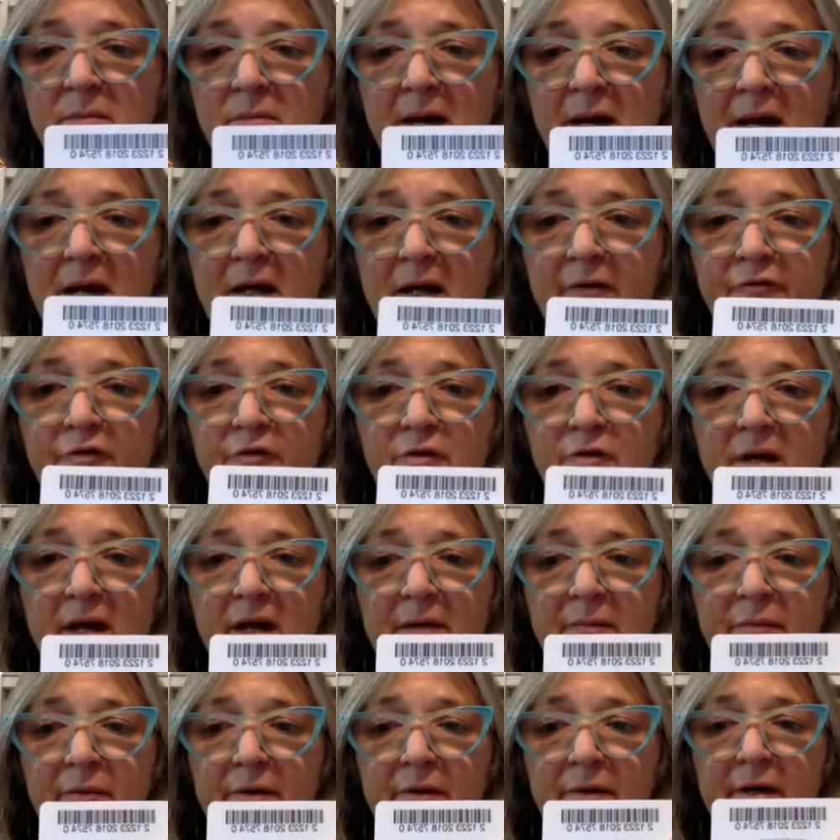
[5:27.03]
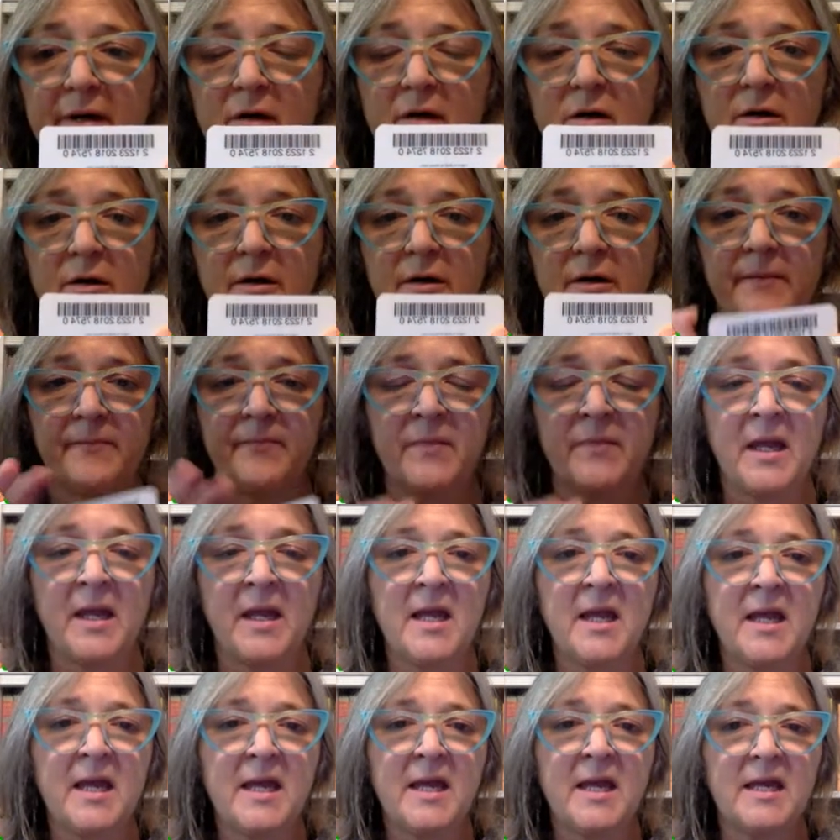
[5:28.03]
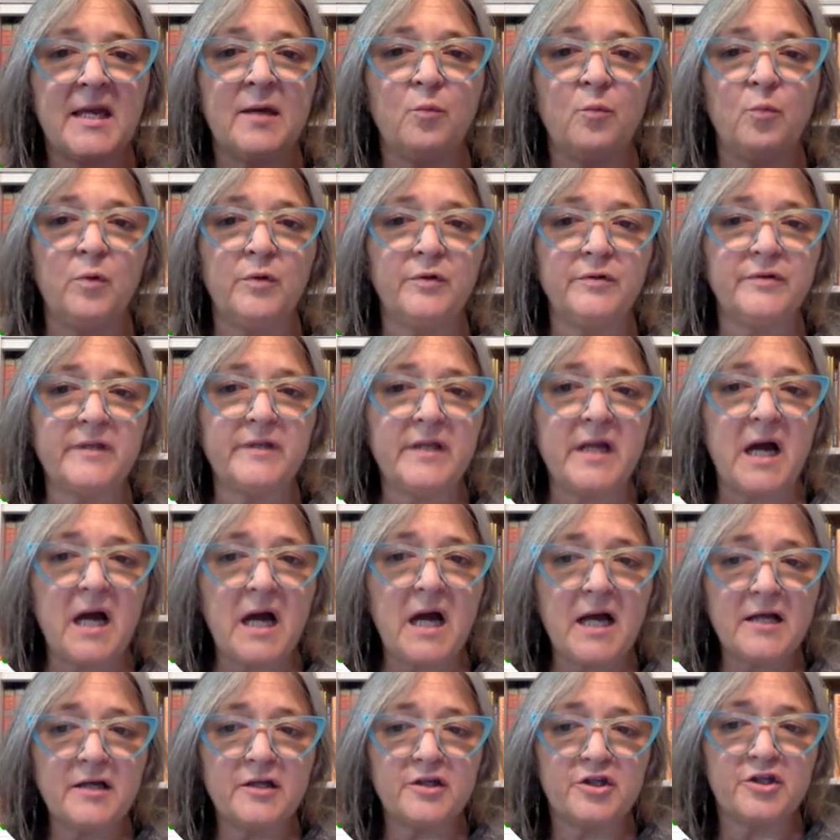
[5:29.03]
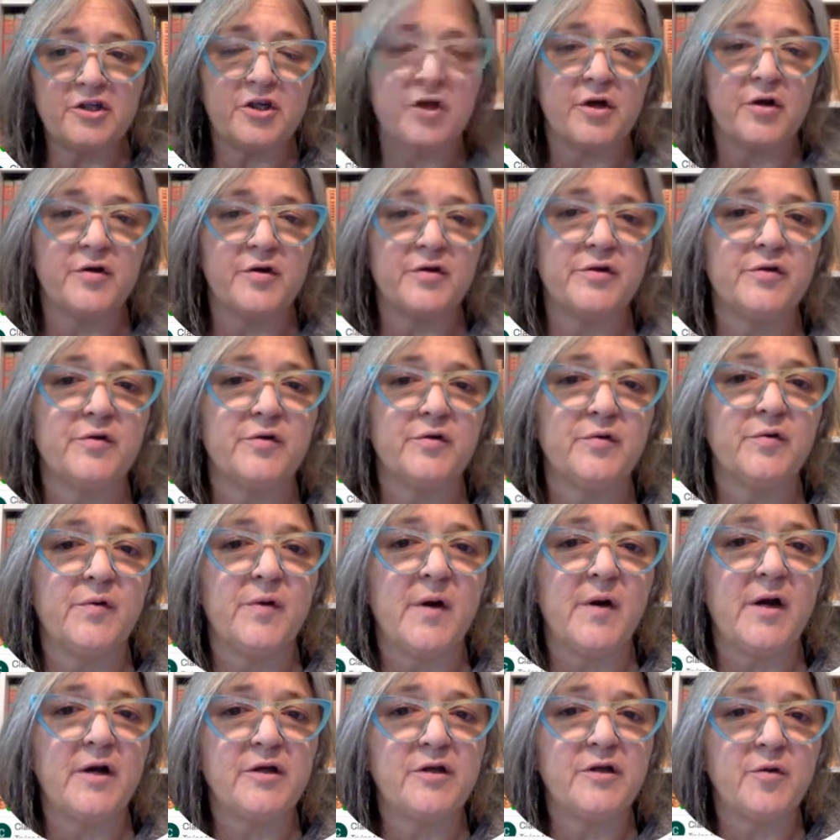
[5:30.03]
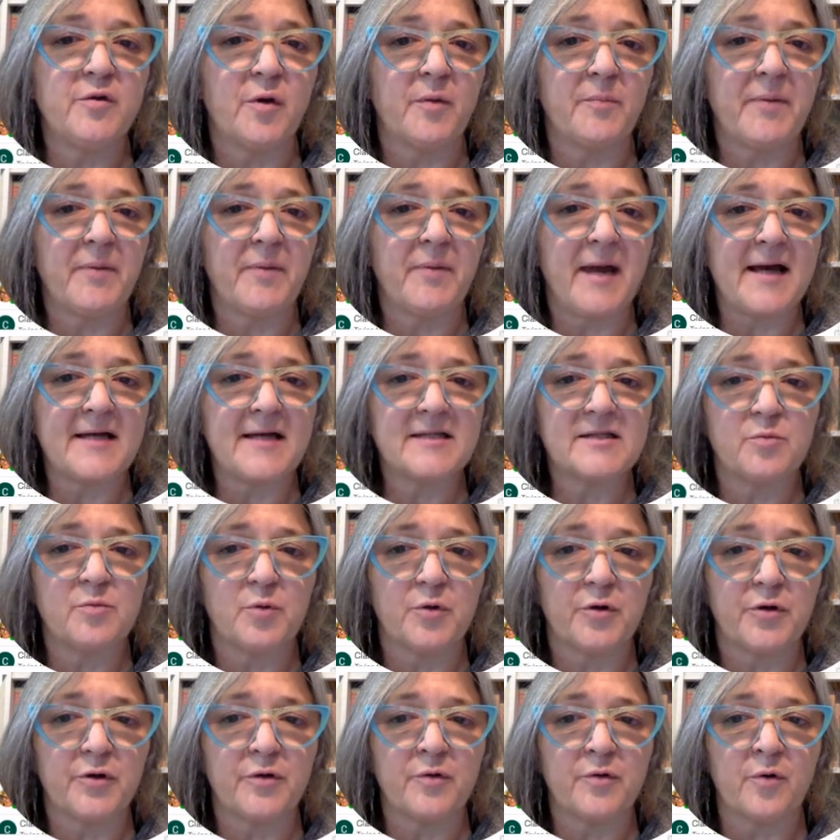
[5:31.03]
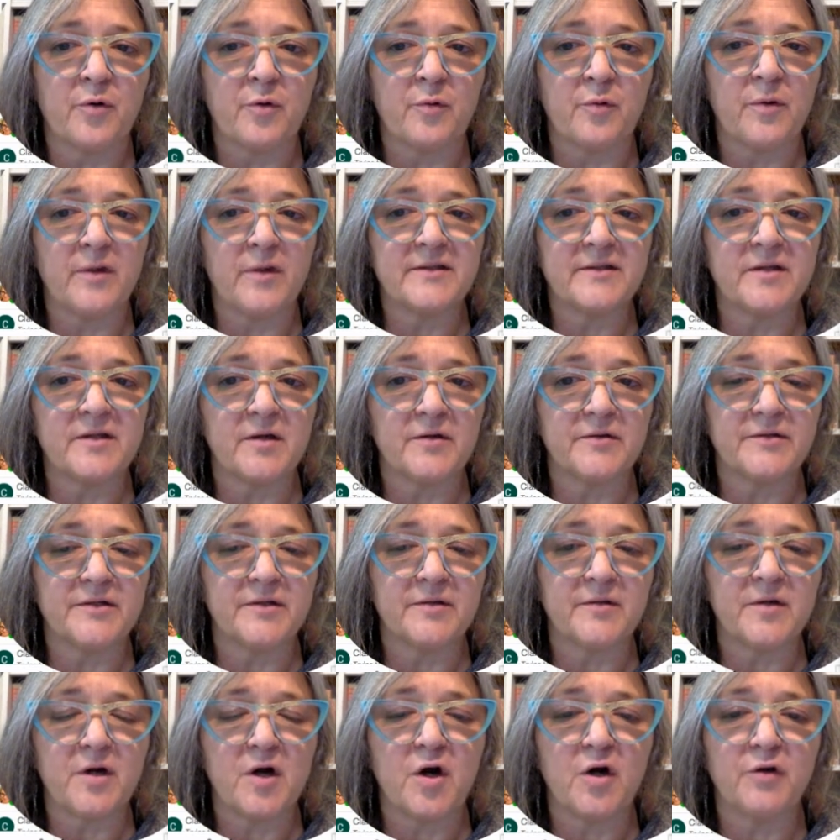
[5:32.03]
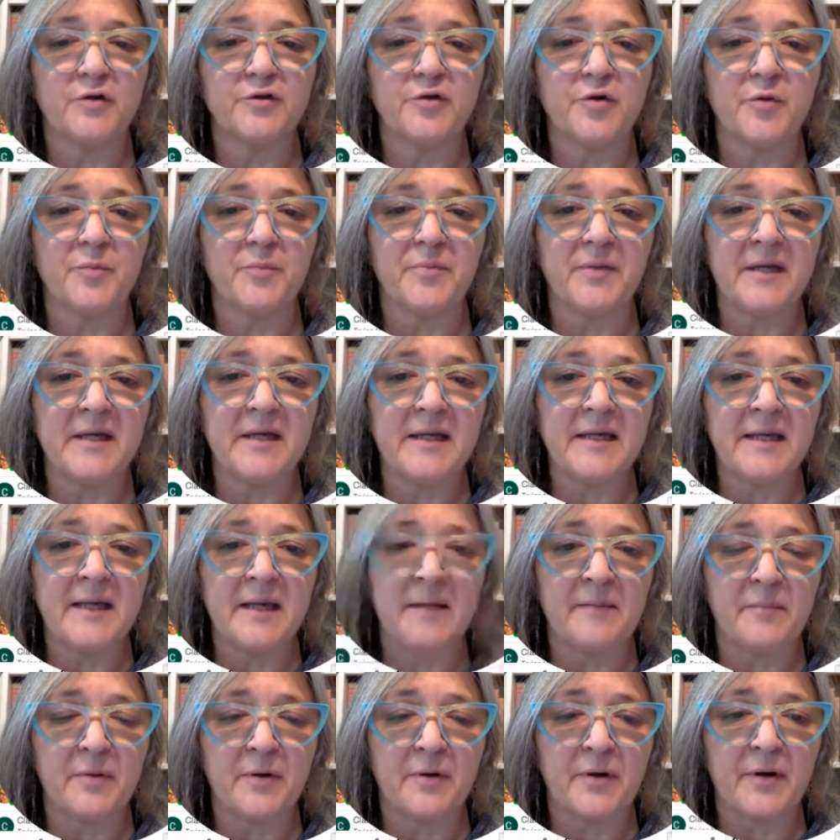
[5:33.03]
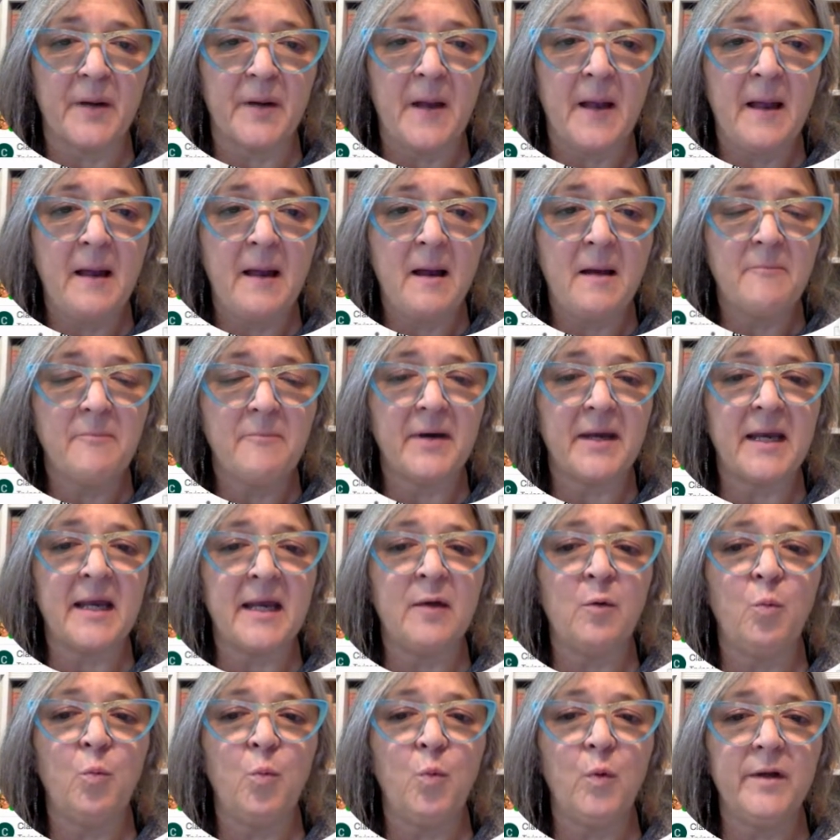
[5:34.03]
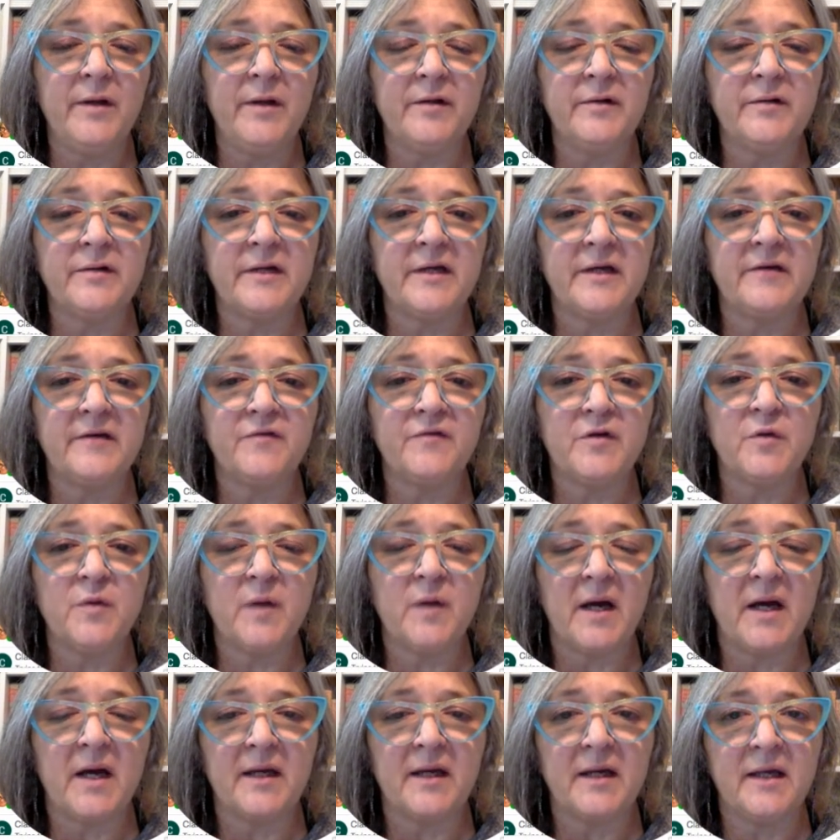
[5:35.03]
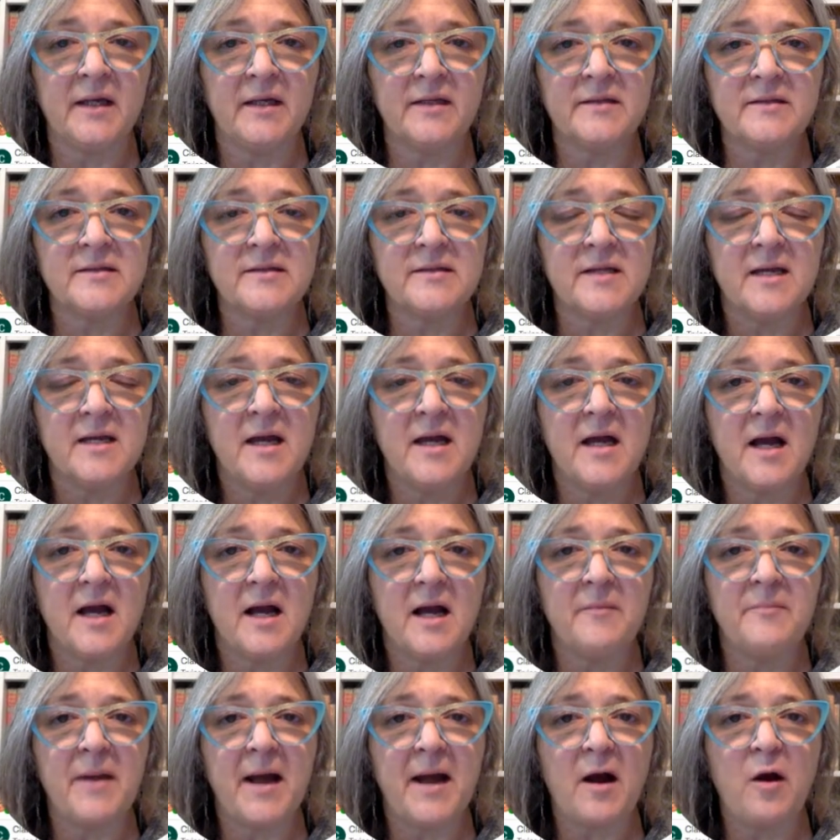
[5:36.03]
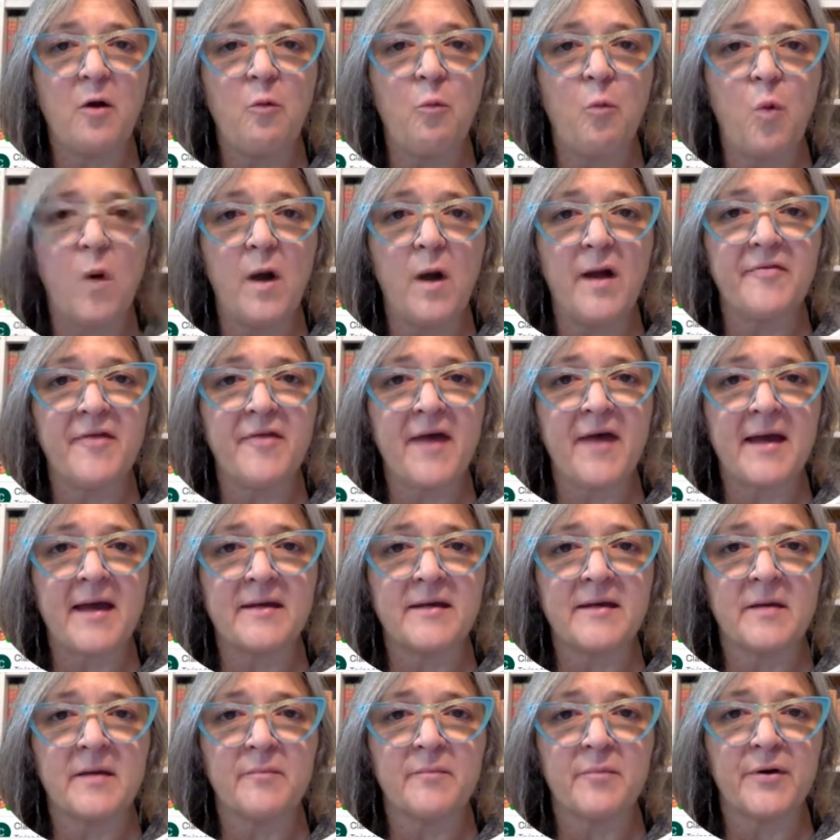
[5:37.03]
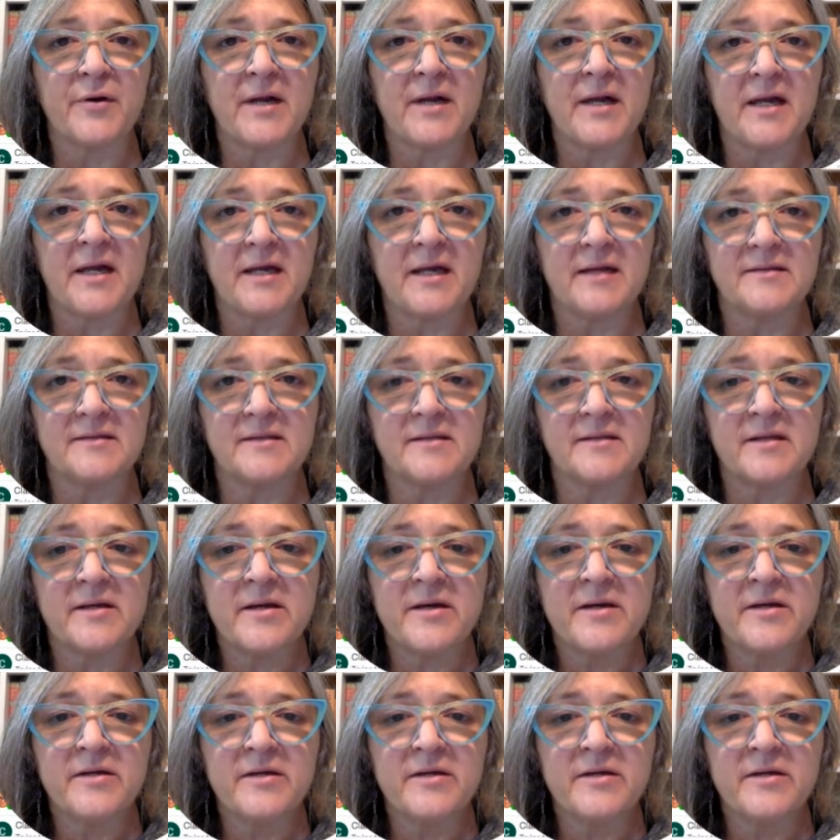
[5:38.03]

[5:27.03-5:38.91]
back of your library card. It will not show you your password, or what's also called your PIN number, but it will give you a hint about what that number is.